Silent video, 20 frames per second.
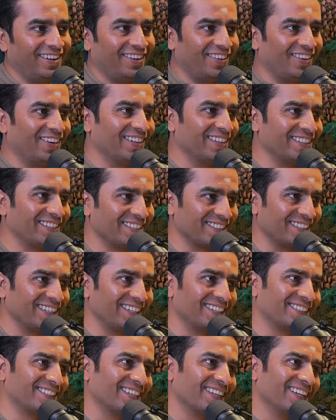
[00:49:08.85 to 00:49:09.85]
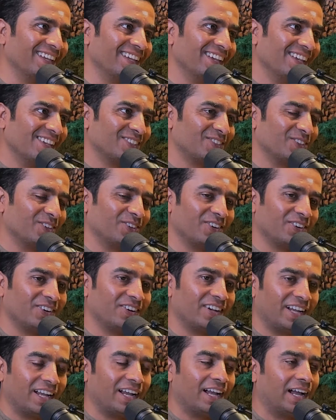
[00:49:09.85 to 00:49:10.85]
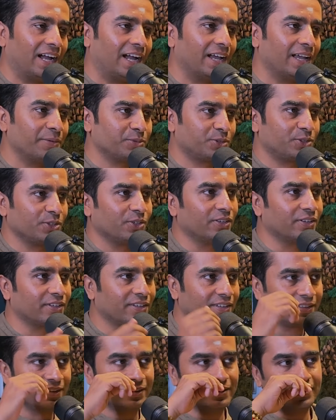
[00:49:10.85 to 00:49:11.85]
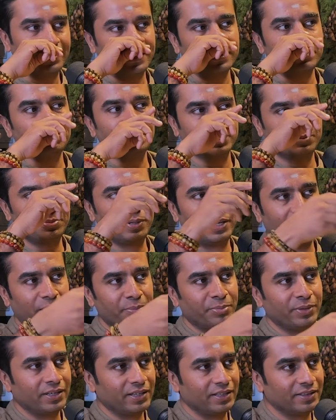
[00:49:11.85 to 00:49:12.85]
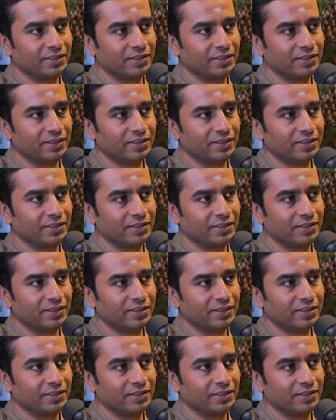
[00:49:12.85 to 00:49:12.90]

All these things. So I'm sure this must be happening in